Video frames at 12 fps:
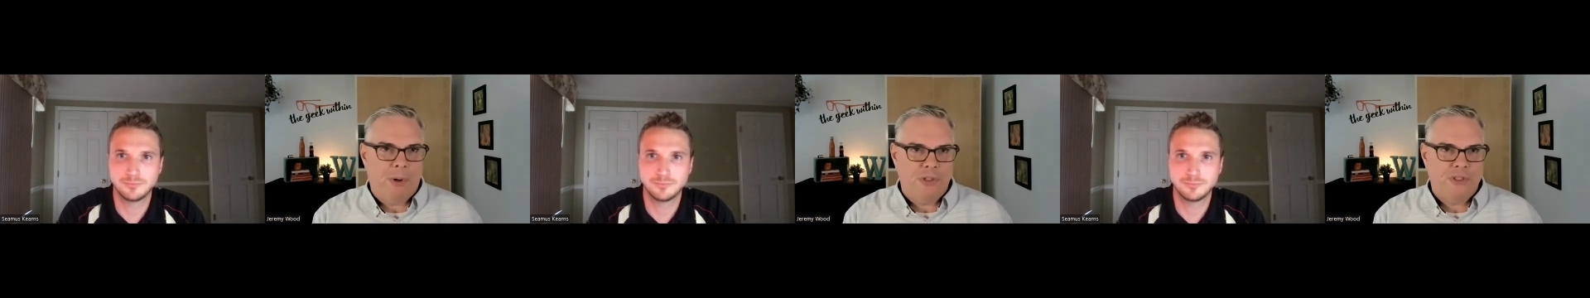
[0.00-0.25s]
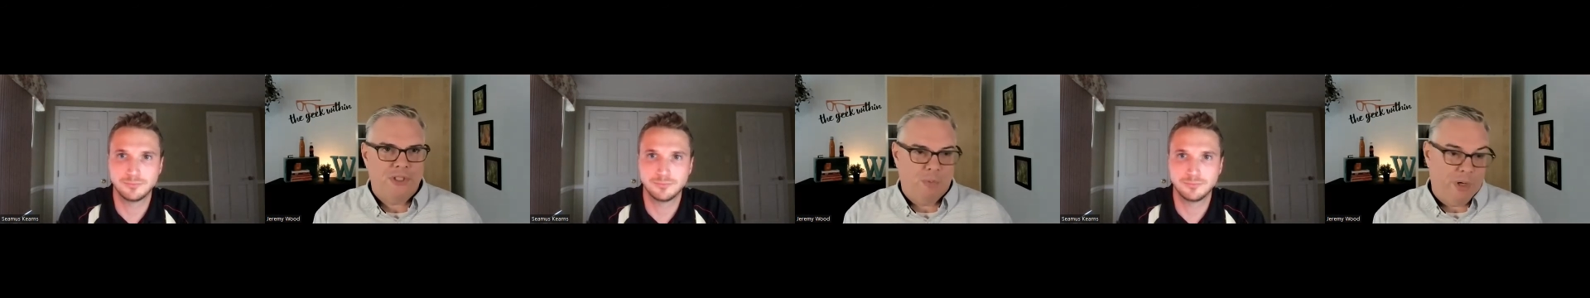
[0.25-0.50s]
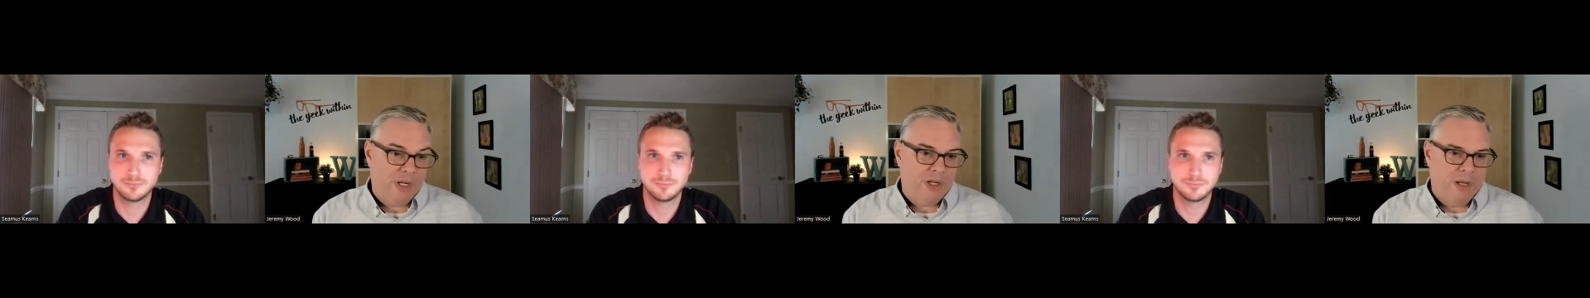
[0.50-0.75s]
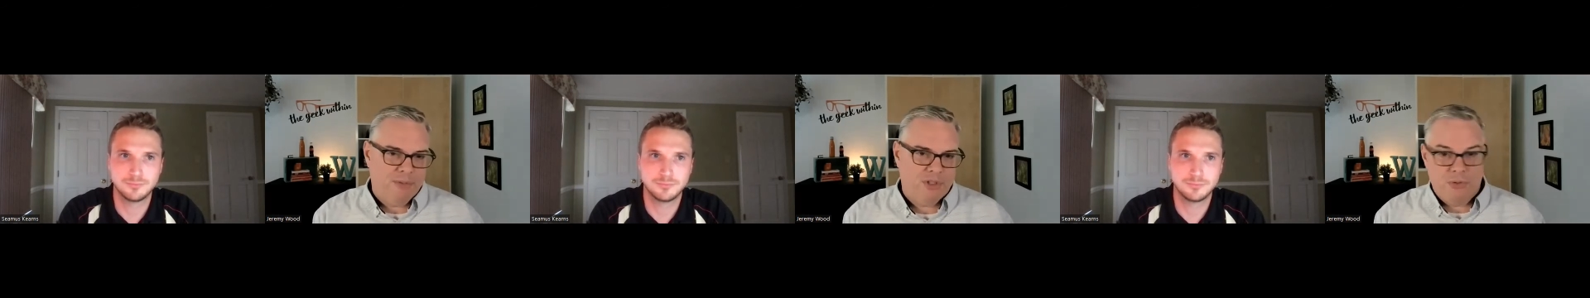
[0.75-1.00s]
Speaker 1: person when
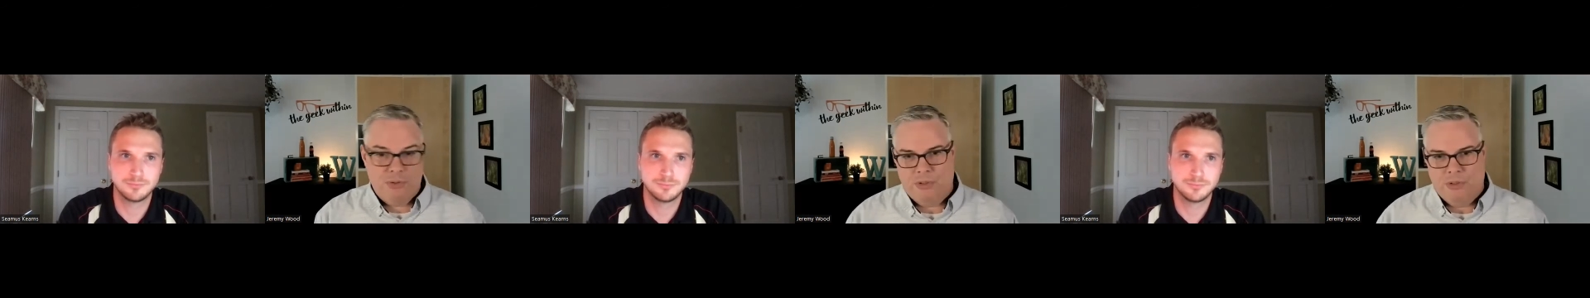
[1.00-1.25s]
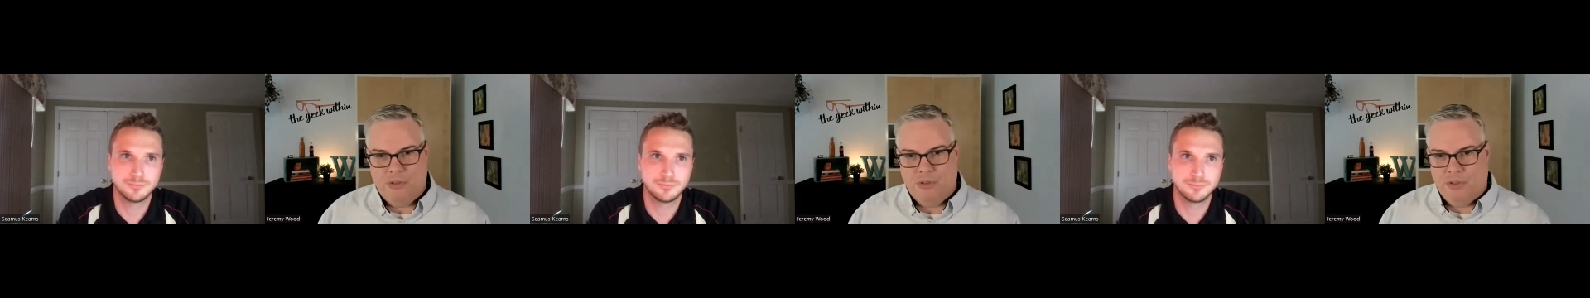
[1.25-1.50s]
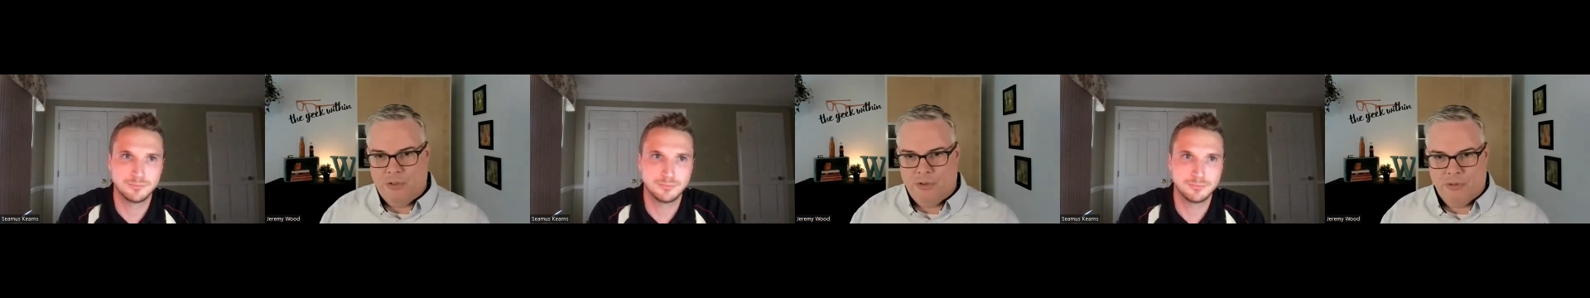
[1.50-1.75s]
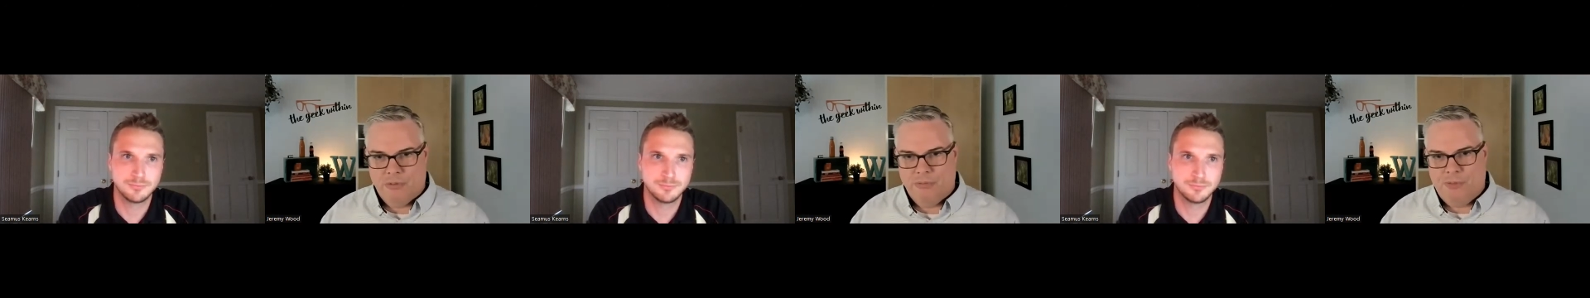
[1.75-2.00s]
it comes to your
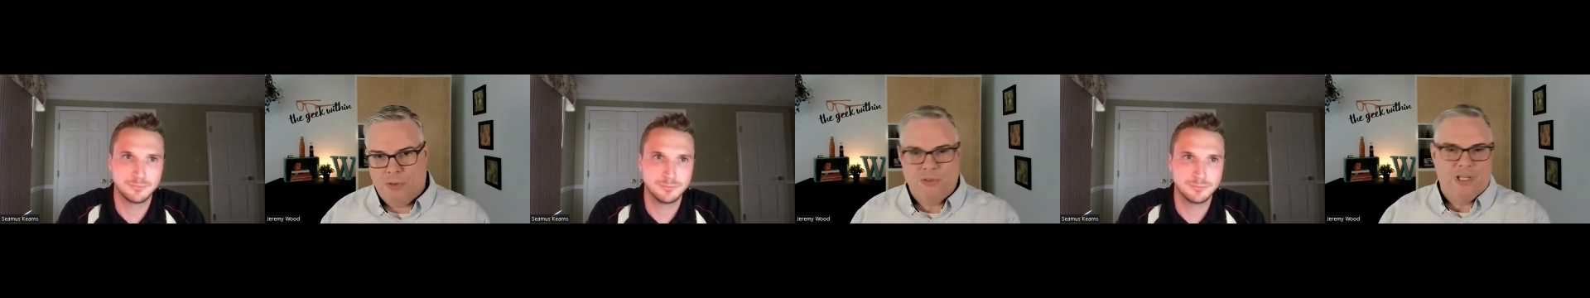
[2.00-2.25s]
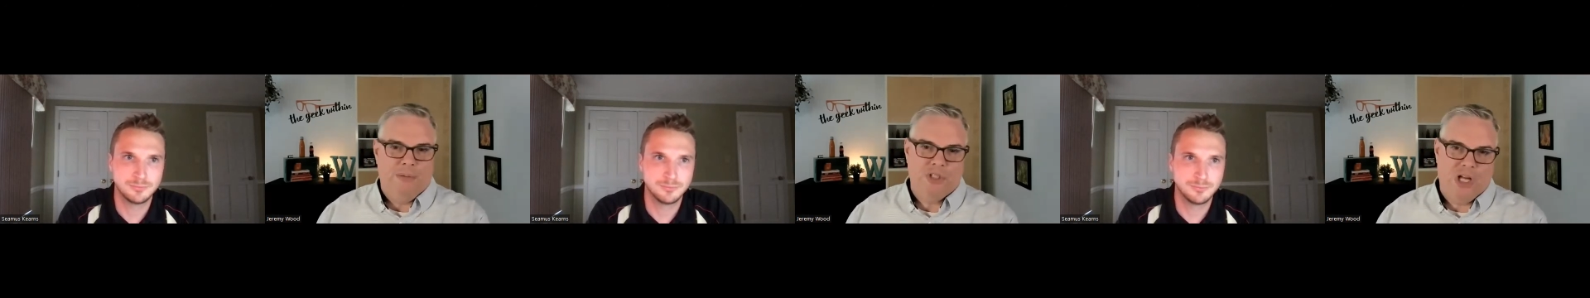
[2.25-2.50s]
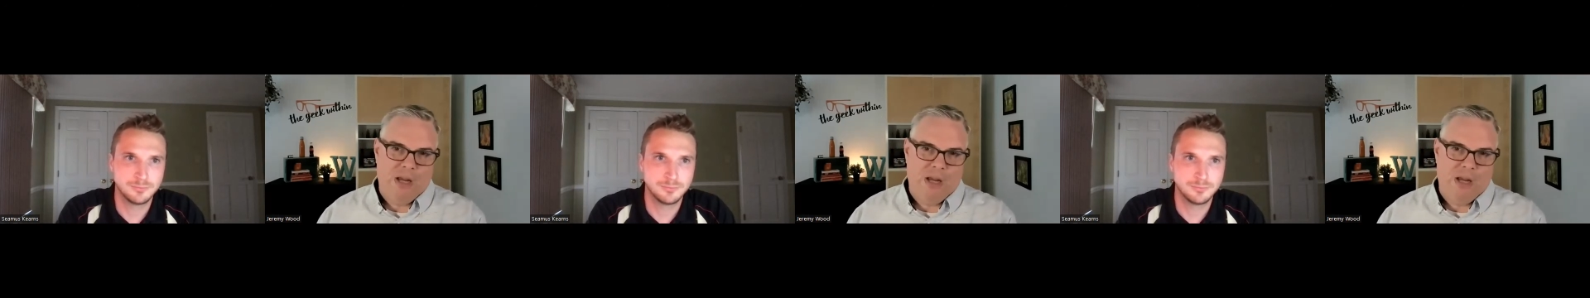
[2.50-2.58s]
your full time